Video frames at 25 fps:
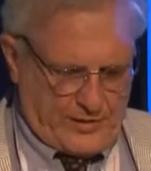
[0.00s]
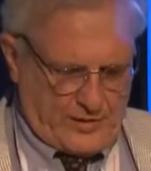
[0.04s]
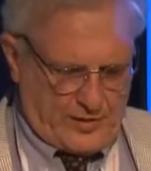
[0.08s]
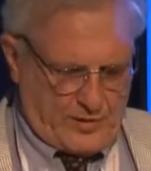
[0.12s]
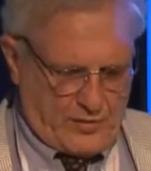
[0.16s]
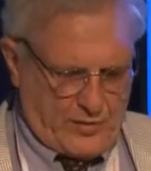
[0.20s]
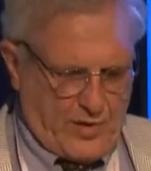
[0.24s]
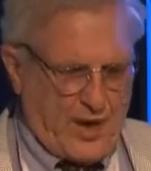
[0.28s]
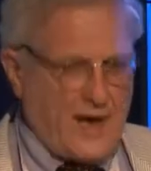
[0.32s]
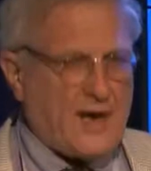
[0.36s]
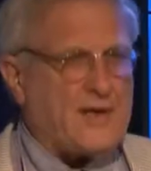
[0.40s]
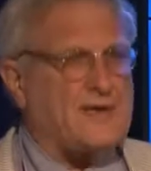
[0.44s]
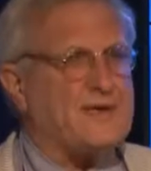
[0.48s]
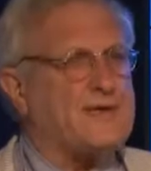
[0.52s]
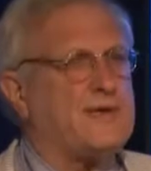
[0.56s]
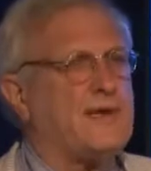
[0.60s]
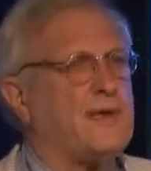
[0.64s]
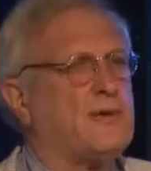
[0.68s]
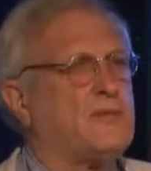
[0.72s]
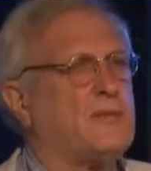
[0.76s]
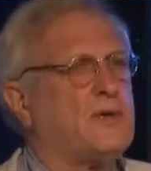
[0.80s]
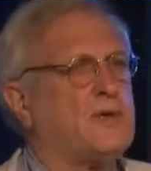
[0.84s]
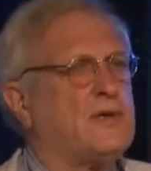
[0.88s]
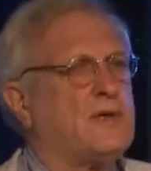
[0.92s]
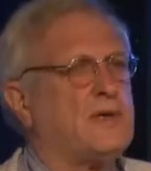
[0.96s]
the horizon
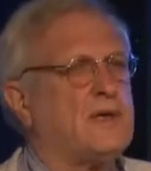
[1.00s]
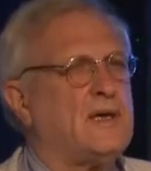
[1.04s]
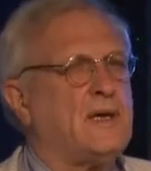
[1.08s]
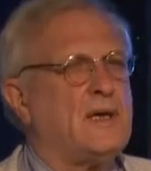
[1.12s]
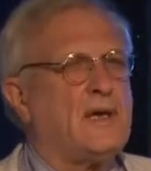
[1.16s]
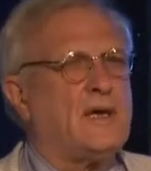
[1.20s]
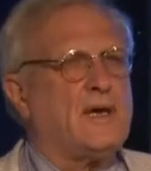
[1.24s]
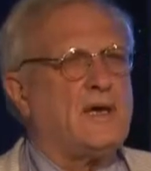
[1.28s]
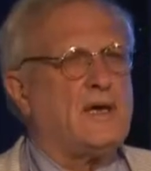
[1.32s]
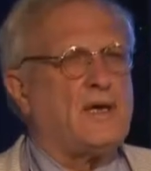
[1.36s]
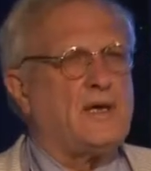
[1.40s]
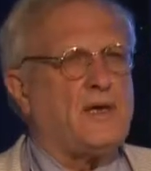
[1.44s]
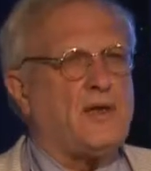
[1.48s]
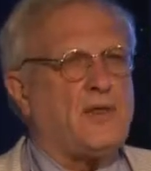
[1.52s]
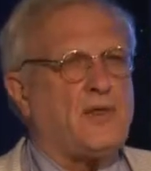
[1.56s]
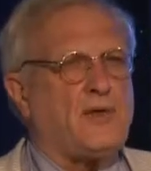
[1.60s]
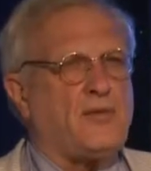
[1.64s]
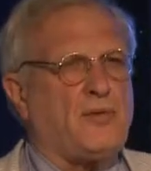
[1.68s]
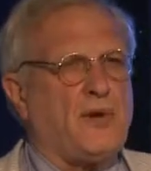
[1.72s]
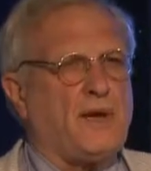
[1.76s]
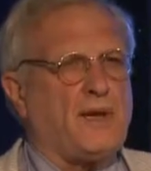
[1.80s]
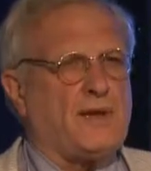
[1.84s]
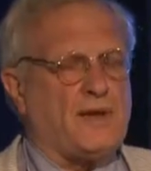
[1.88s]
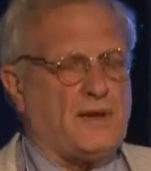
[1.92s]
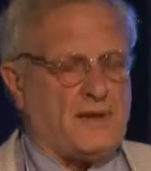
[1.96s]
that would
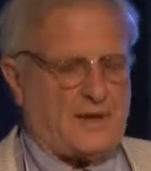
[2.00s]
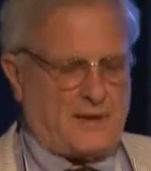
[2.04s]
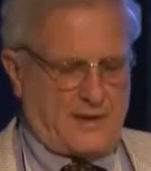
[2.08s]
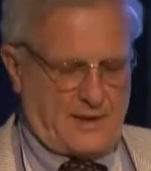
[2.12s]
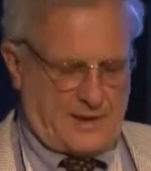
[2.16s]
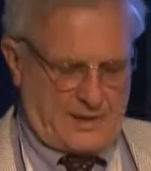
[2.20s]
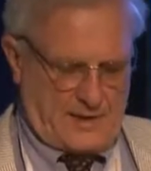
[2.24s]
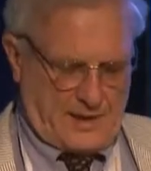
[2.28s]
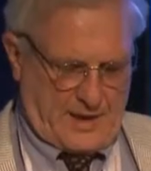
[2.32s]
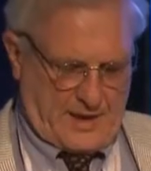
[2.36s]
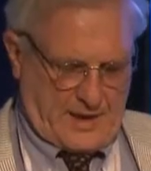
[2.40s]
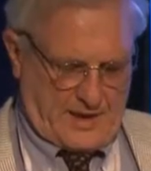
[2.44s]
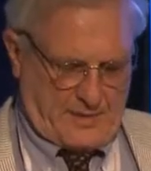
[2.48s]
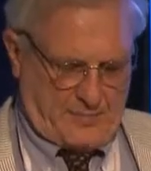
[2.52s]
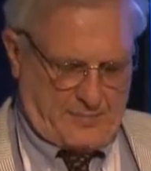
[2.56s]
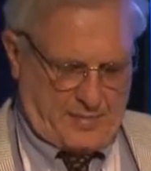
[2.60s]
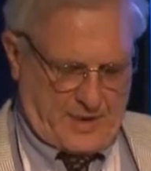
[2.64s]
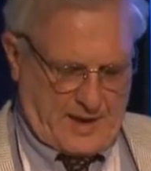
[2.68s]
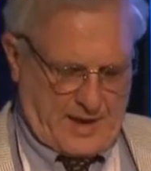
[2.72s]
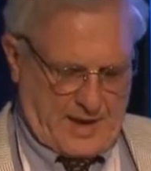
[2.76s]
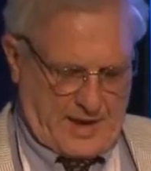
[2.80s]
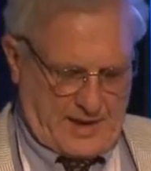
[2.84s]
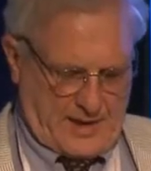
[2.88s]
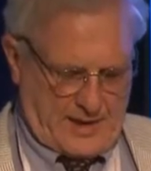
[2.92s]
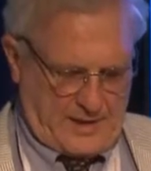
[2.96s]
threaten the entire
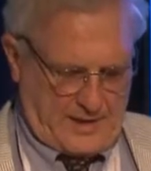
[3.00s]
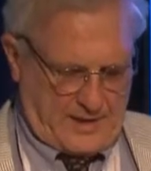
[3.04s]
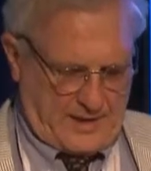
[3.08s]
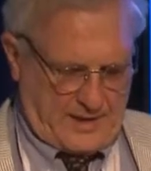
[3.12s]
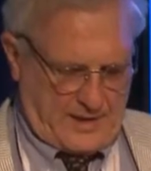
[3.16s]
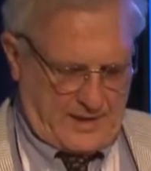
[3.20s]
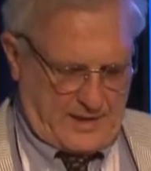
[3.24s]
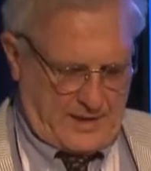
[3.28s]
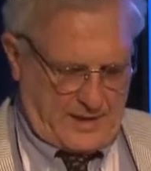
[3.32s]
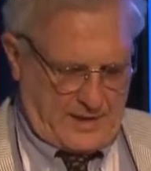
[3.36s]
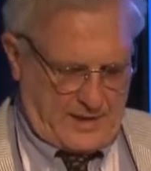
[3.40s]
planet.